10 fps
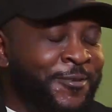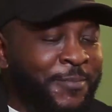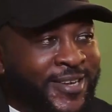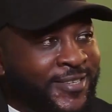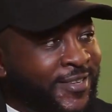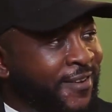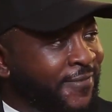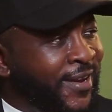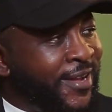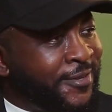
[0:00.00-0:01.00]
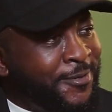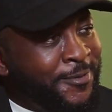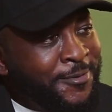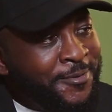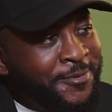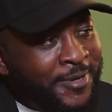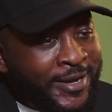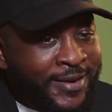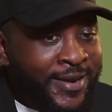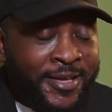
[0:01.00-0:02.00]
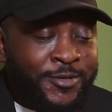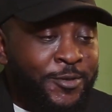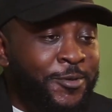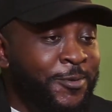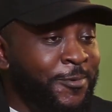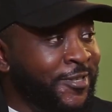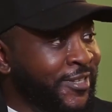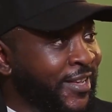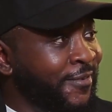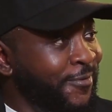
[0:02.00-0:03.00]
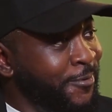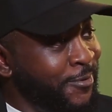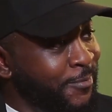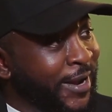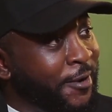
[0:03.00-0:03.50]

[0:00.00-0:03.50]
to my staff, I like to, I, hate to use the word staff, to my